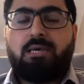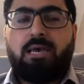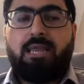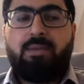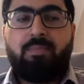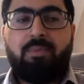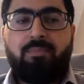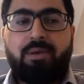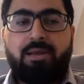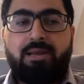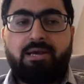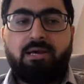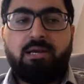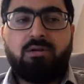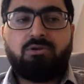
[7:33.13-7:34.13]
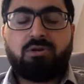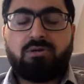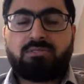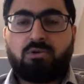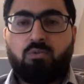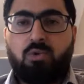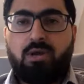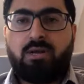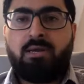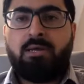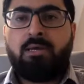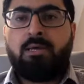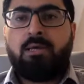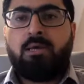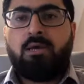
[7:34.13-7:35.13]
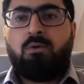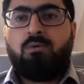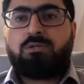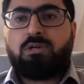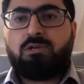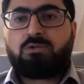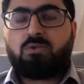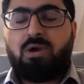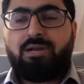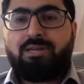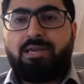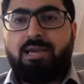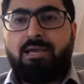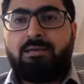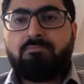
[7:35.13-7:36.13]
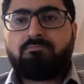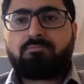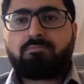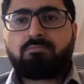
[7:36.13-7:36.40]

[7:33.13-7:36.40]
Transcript: I remember in early 2001, which I was quite young,